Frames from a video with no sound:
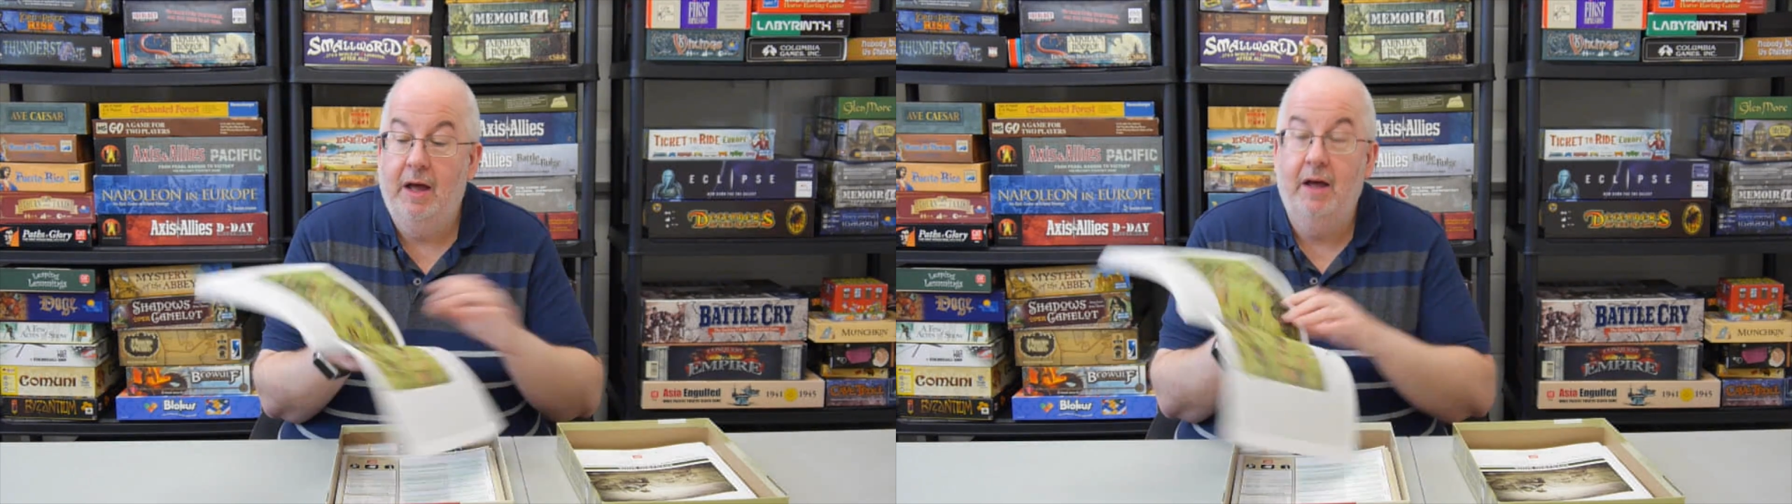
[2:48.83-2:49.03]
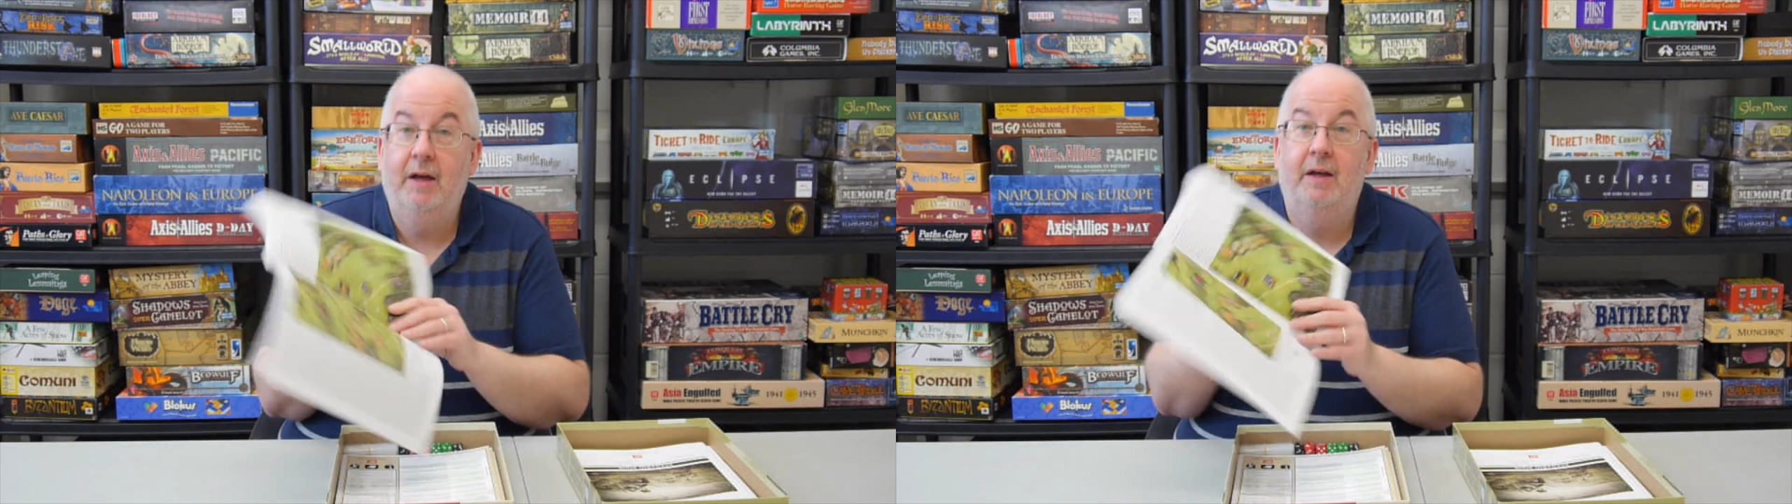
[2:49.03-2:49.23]

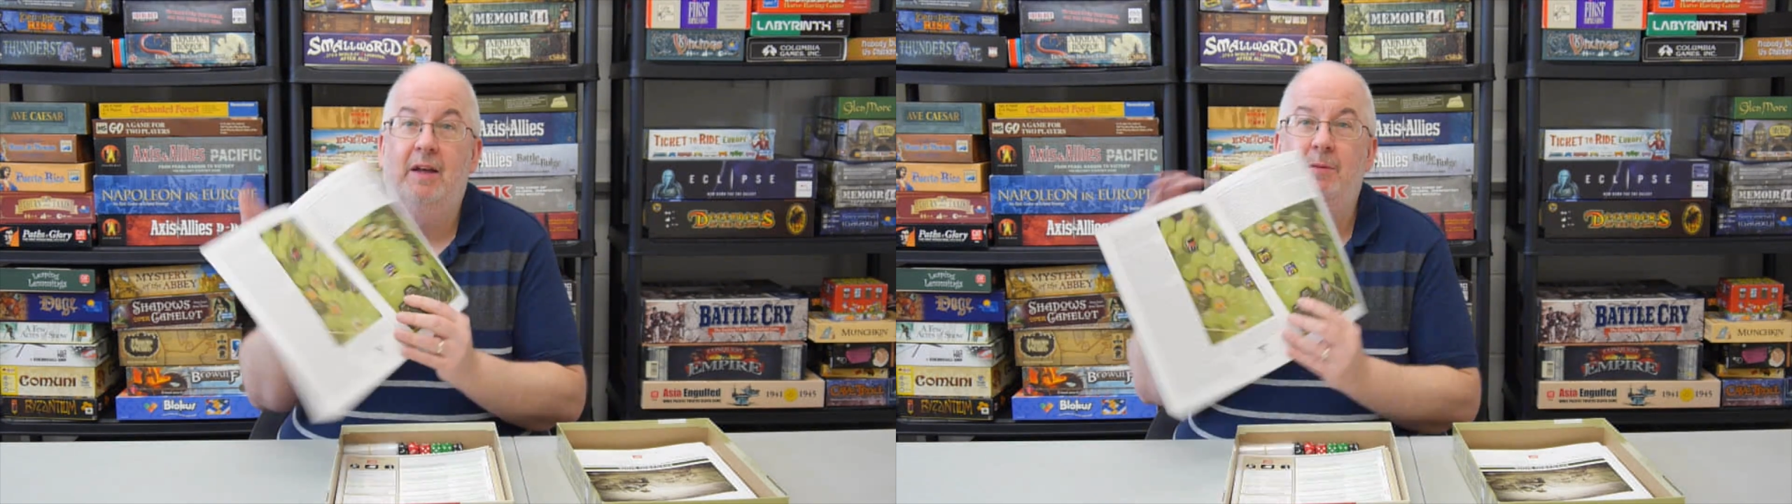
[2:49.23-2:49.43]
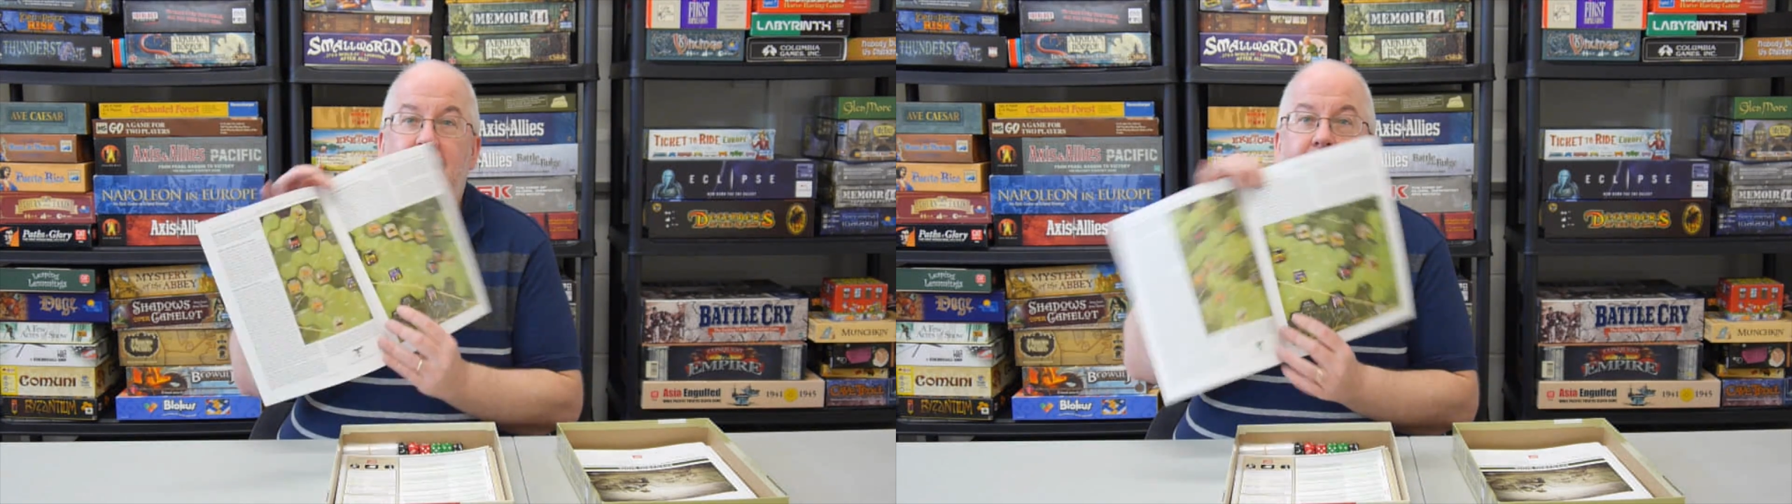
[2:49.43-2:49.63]

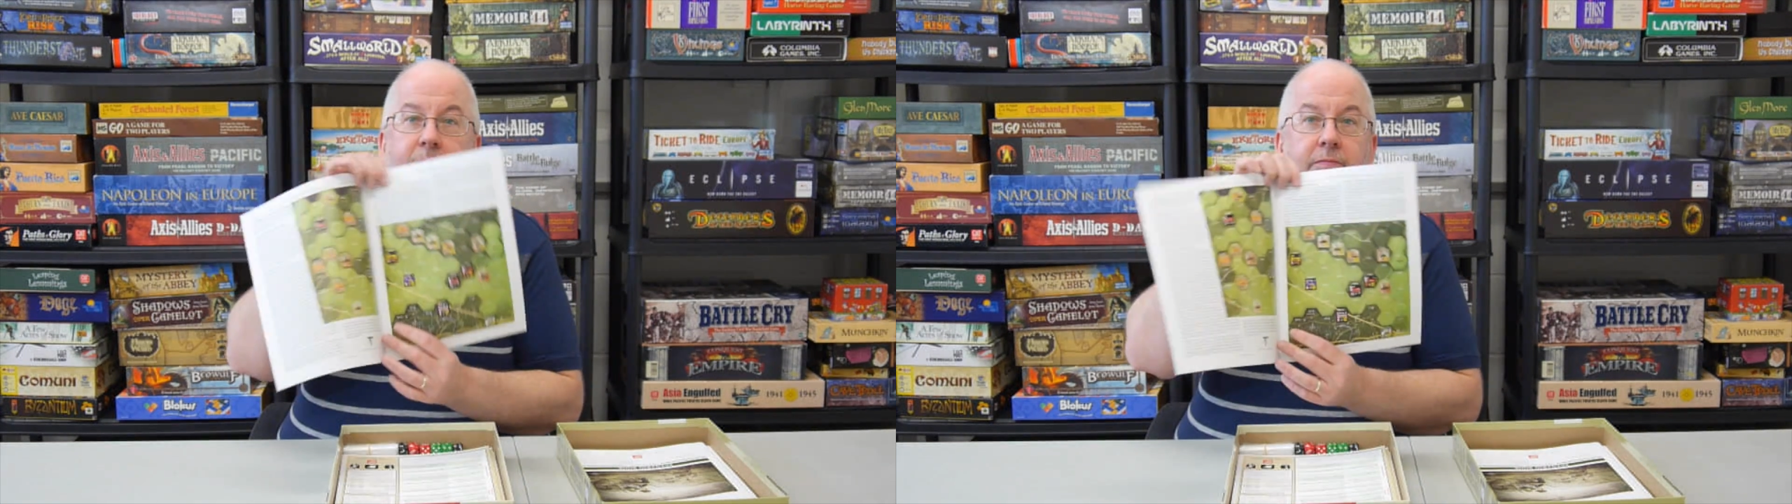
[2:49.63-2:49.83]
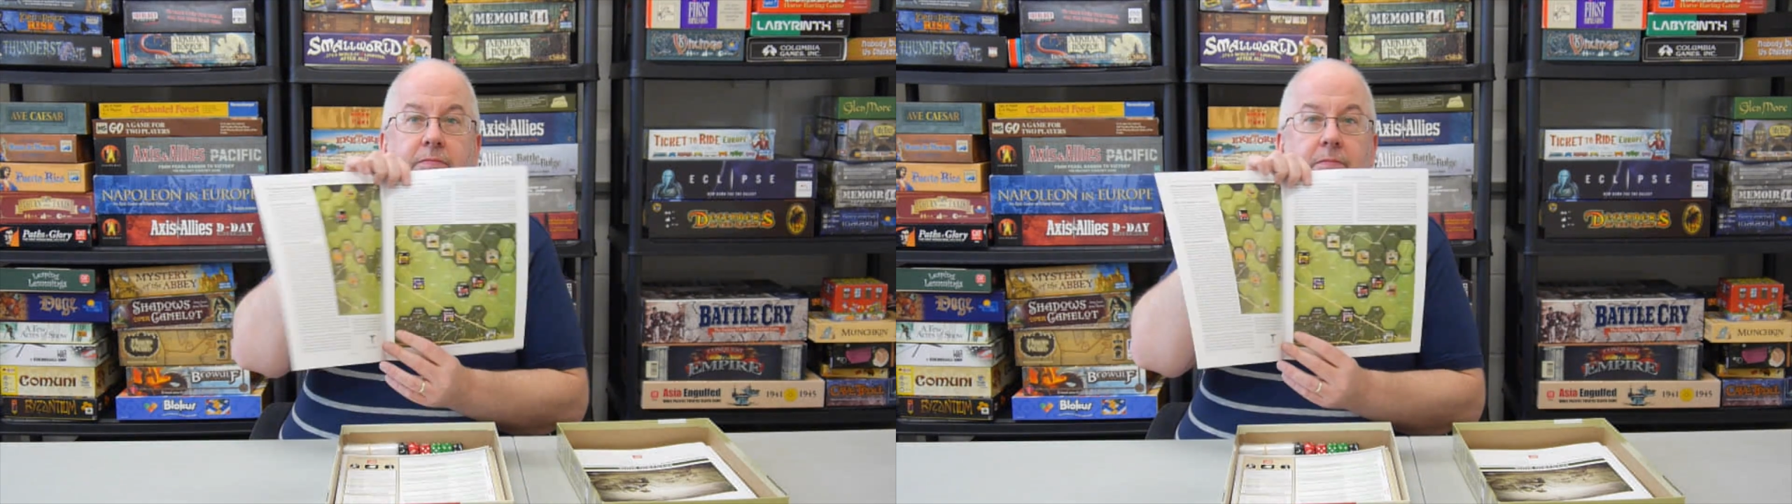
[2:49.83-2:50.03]
I mean,
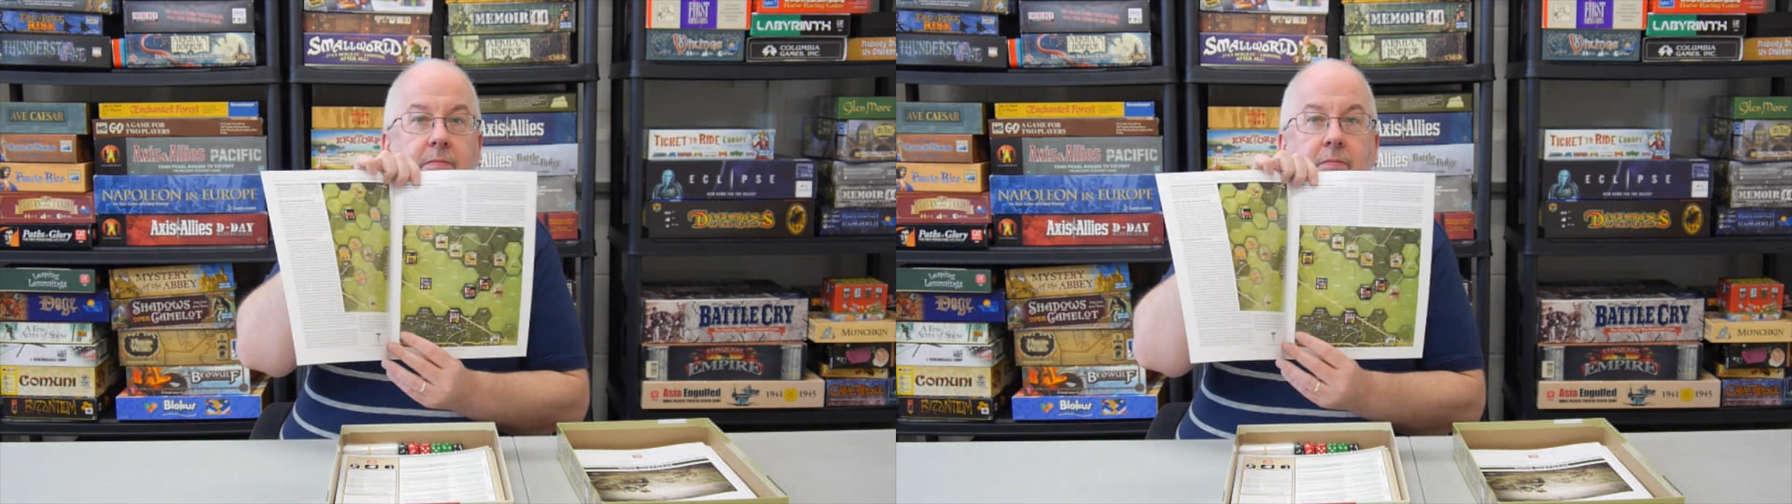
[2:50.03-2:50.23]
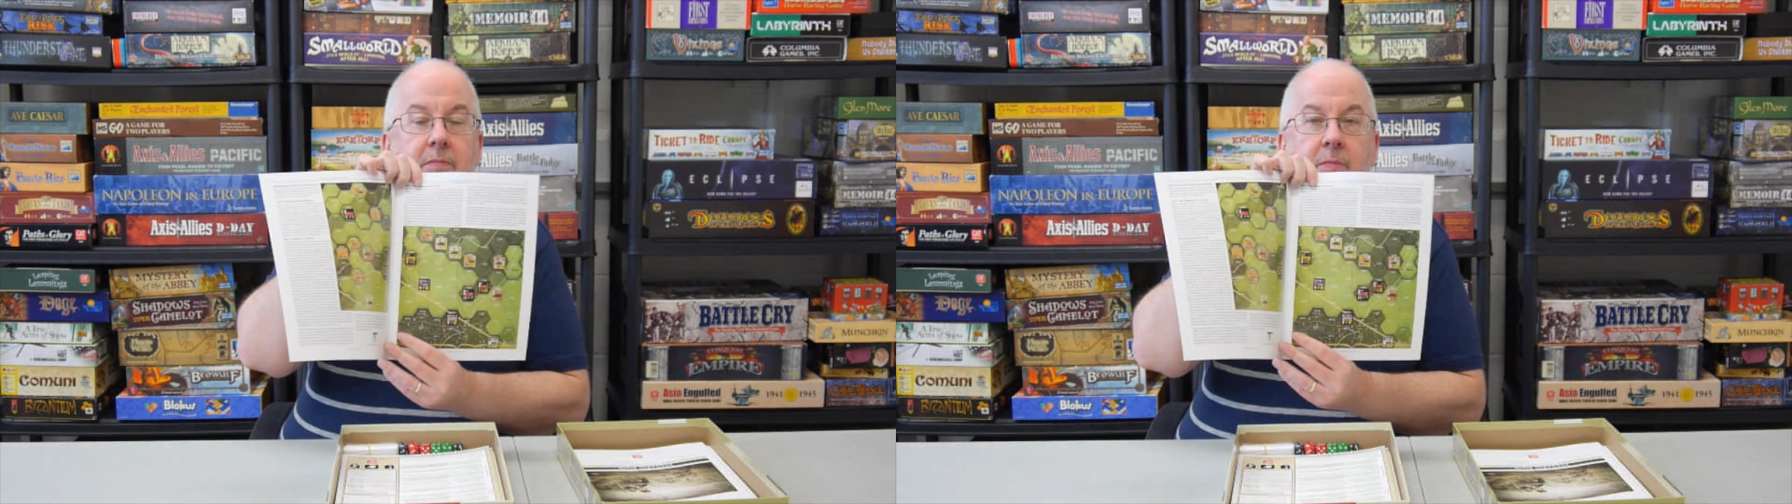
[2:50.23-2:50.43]

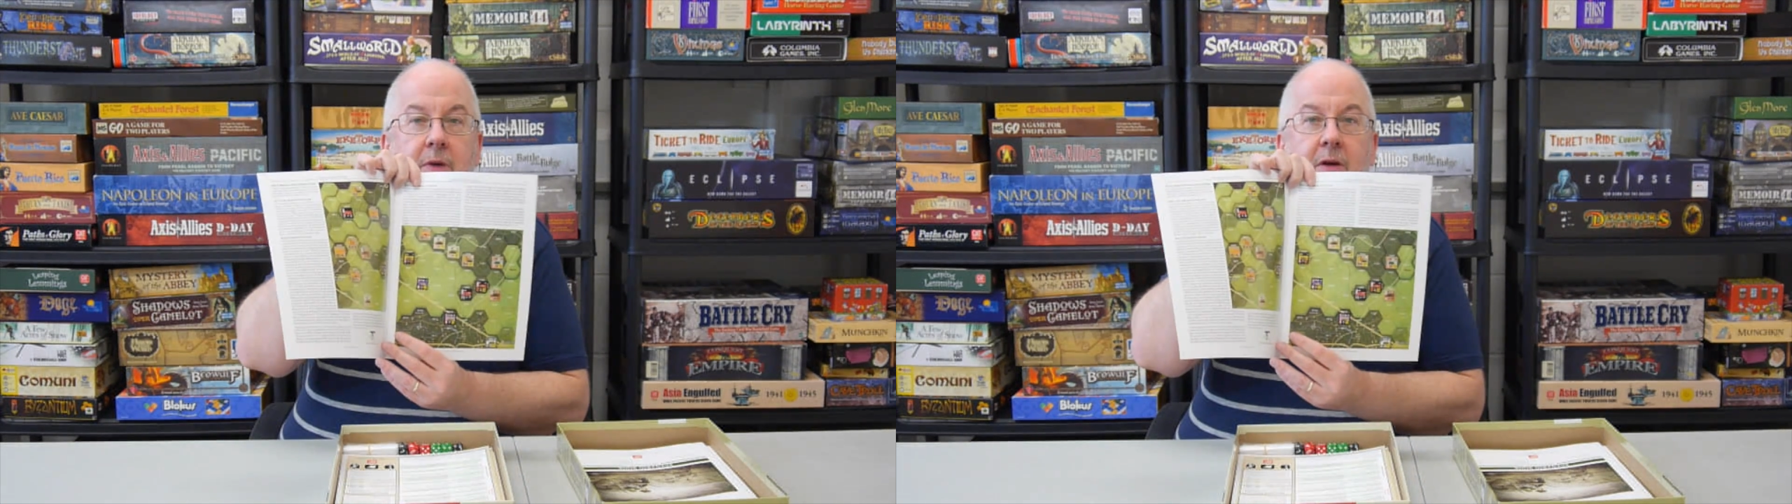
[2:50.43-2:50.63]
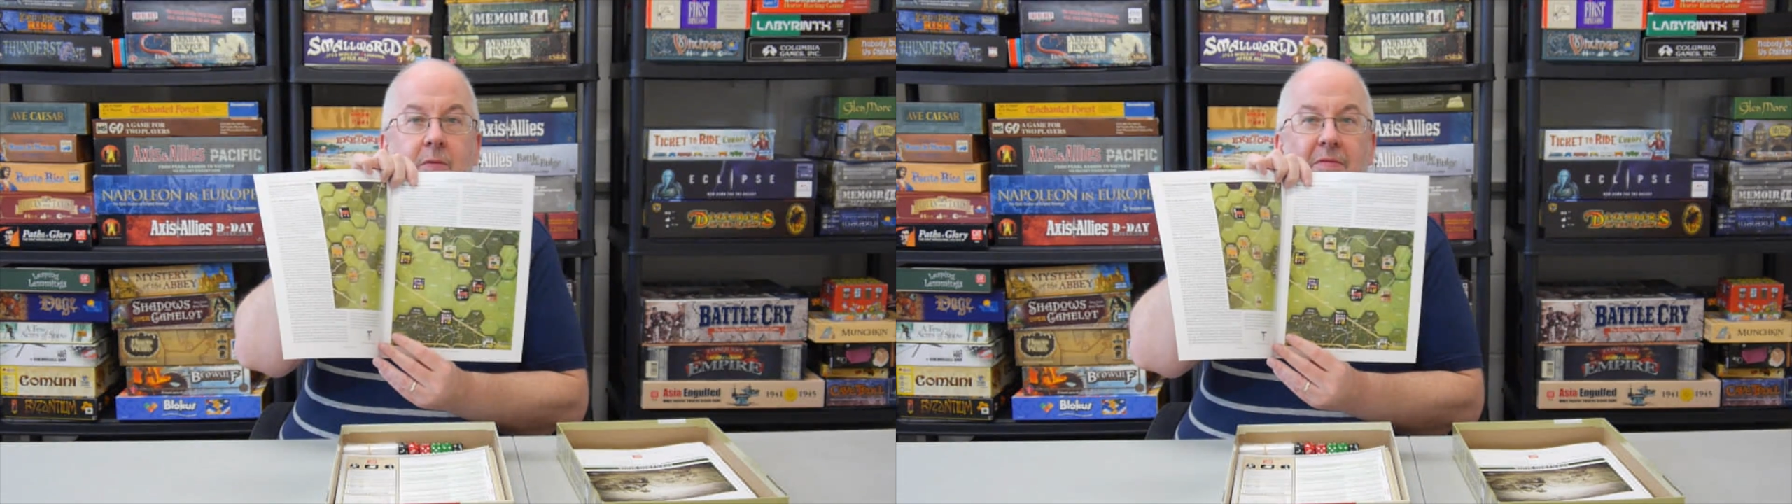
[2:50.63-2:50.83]
you
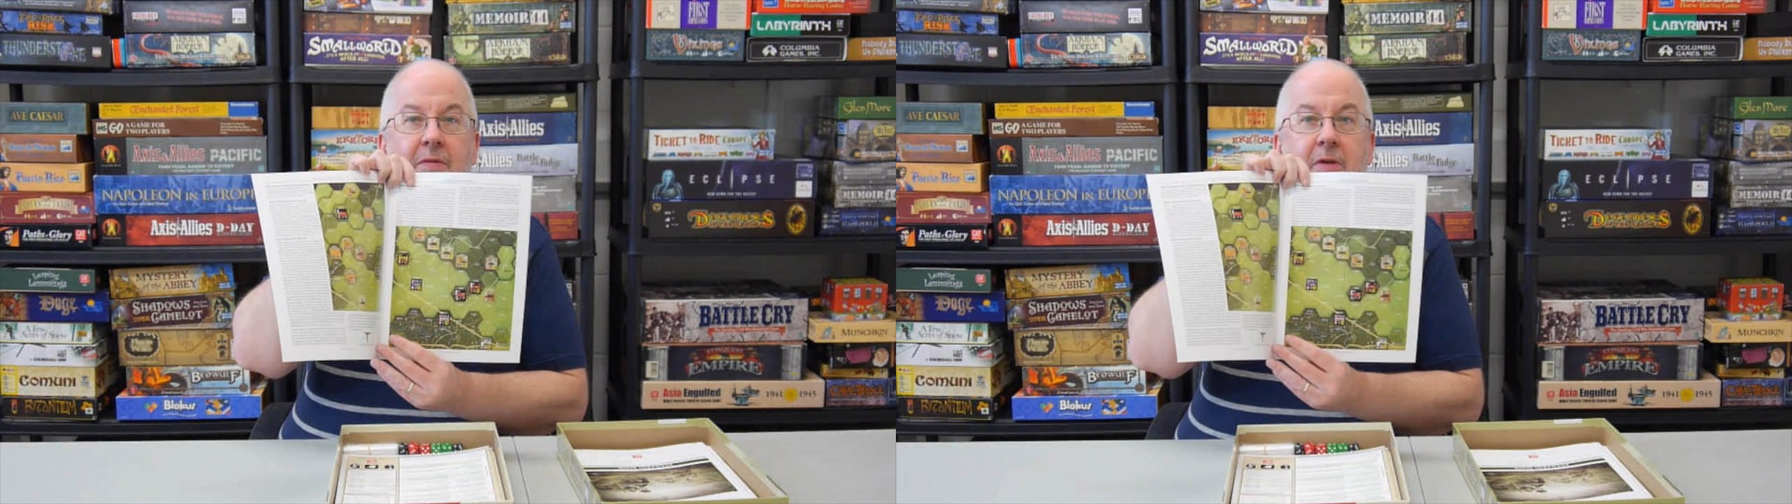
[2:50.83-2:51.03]
know,